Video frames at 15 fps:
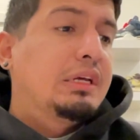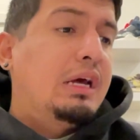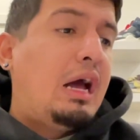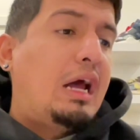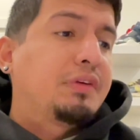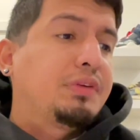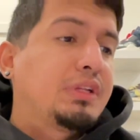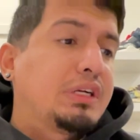
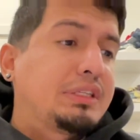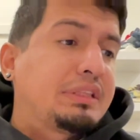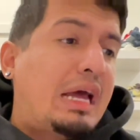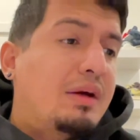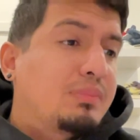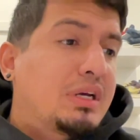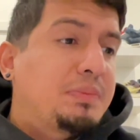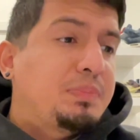I feel like
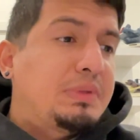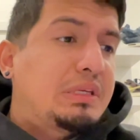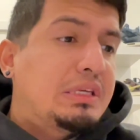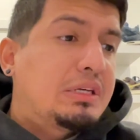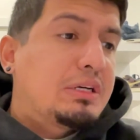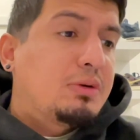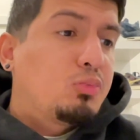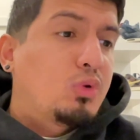that might
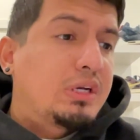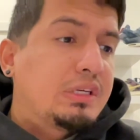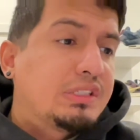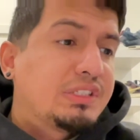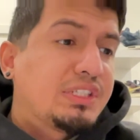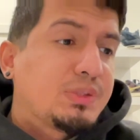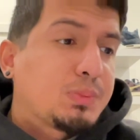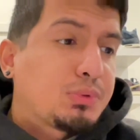be what his
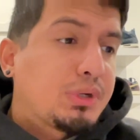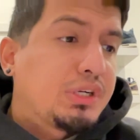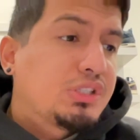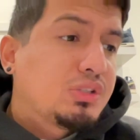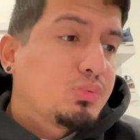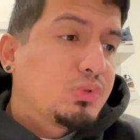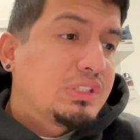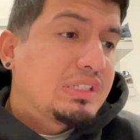
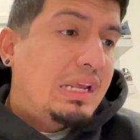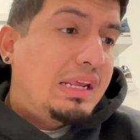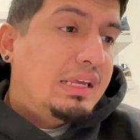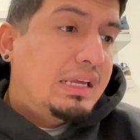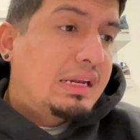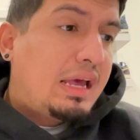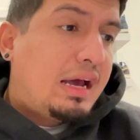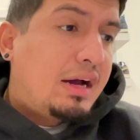inspiration was
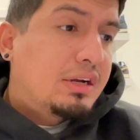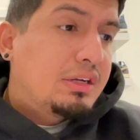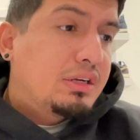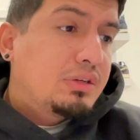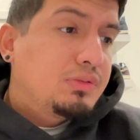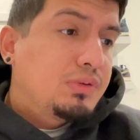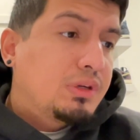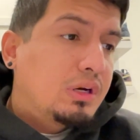taken out
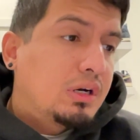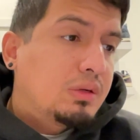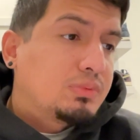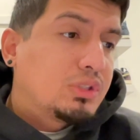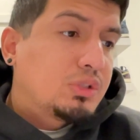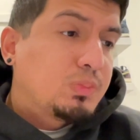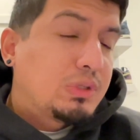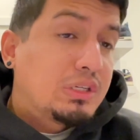of,
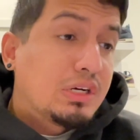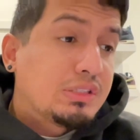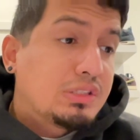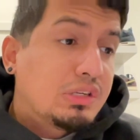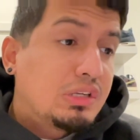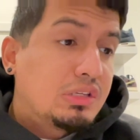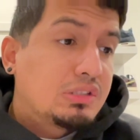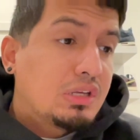just because
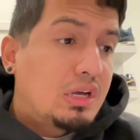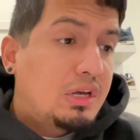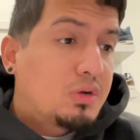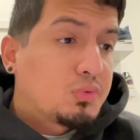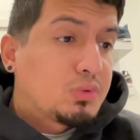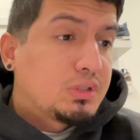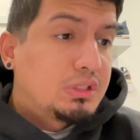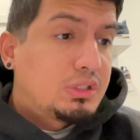it is a
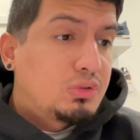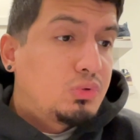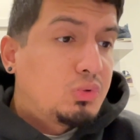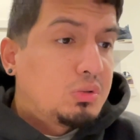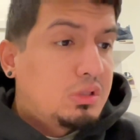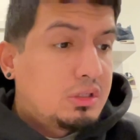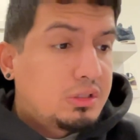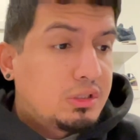really
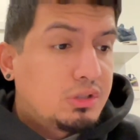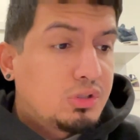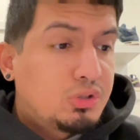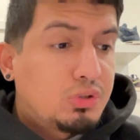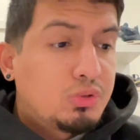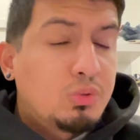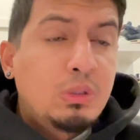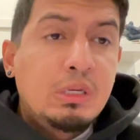cool looking
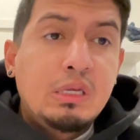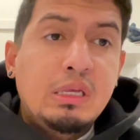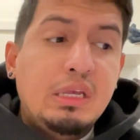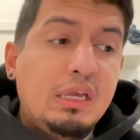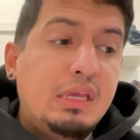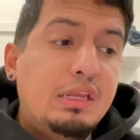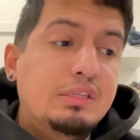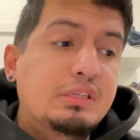shoe.
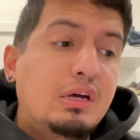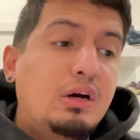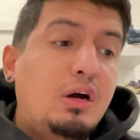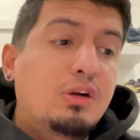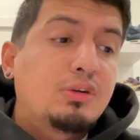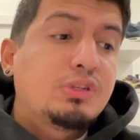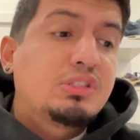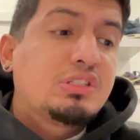It is
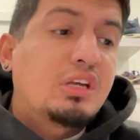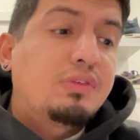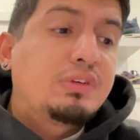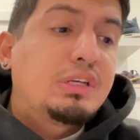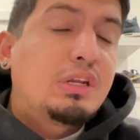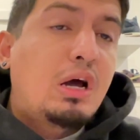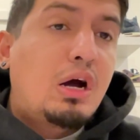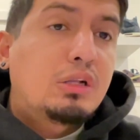
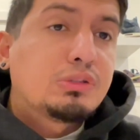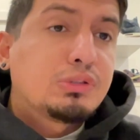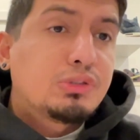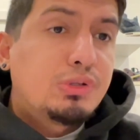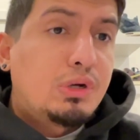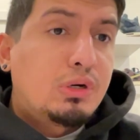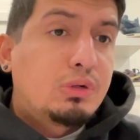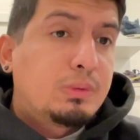$170
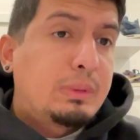though.